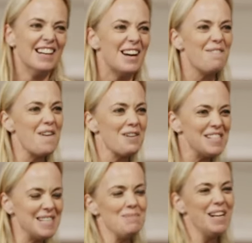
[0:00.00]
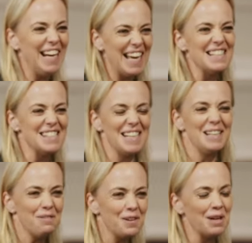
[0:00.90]
A very seemingly
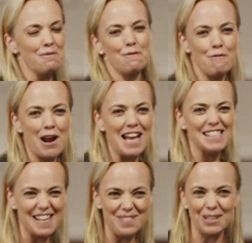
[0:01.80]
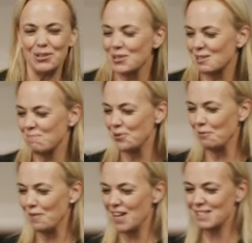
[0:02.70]
insignificant phrase in the Gospel,
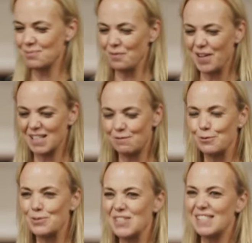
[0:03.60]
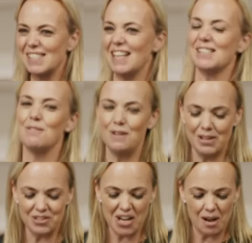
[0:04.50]
verse 46 of
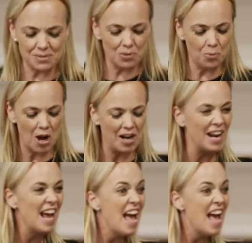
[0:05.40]
Luke chapter 1.